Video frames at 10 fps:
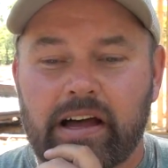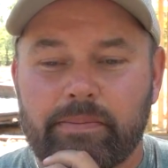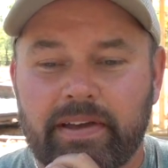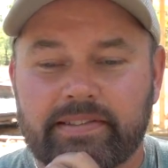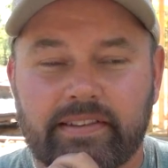
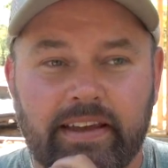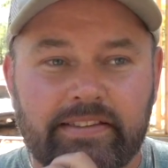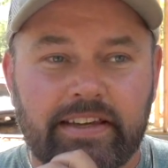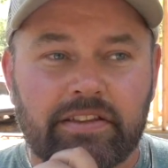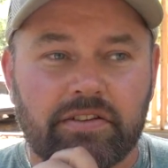Um, it's
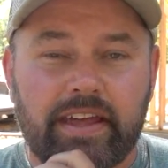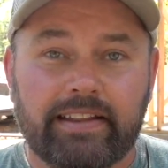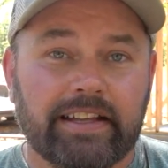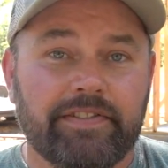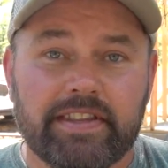it's either
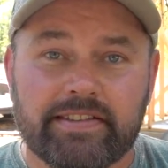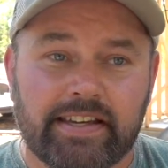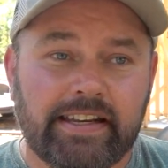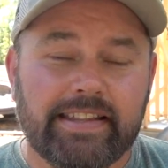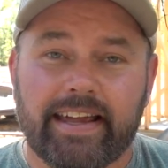they live in the
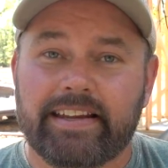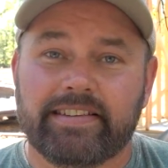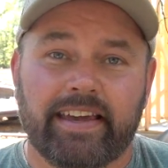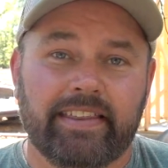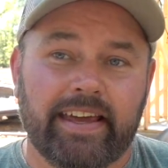city, they
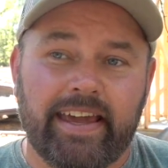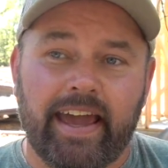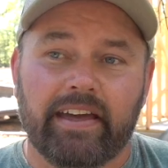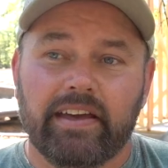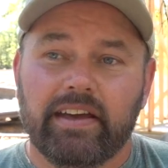just they
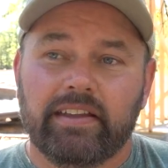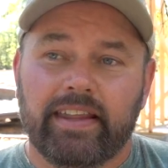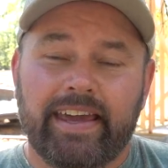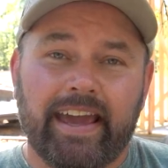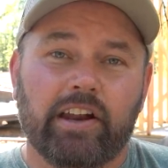can't
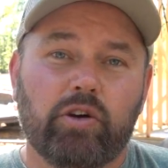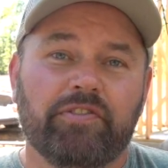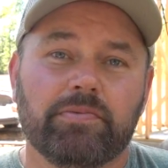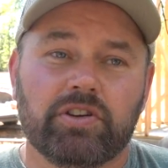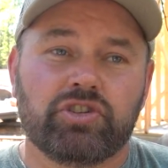they can't get away
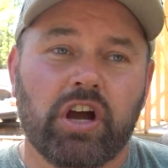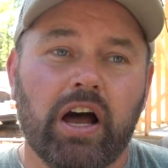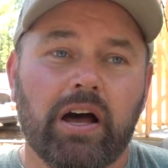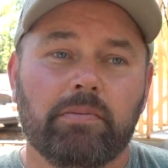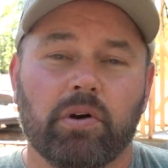from their
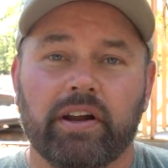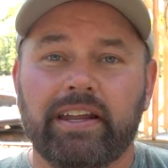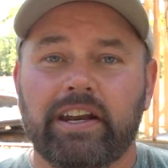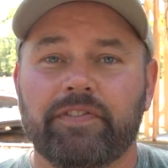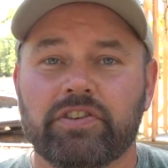job or
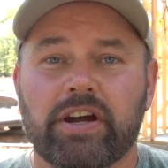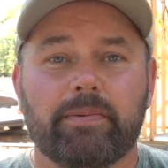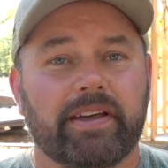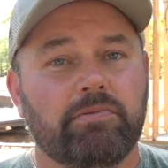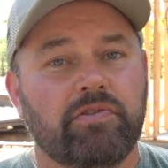get a different
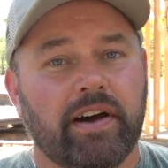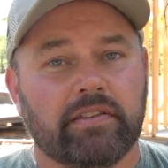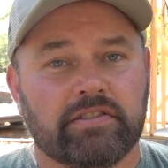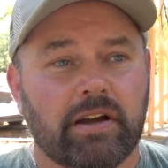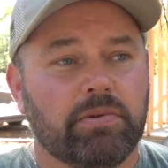job, or they can move out in
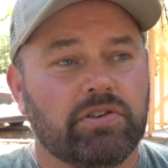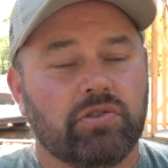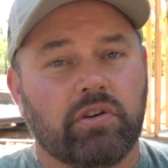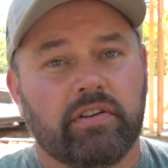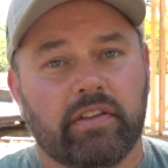the suburbs
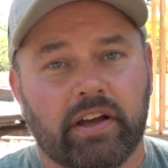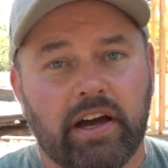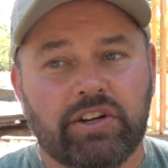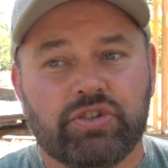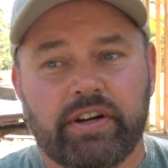or the
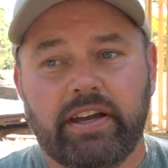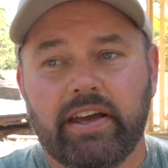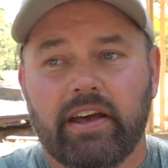country.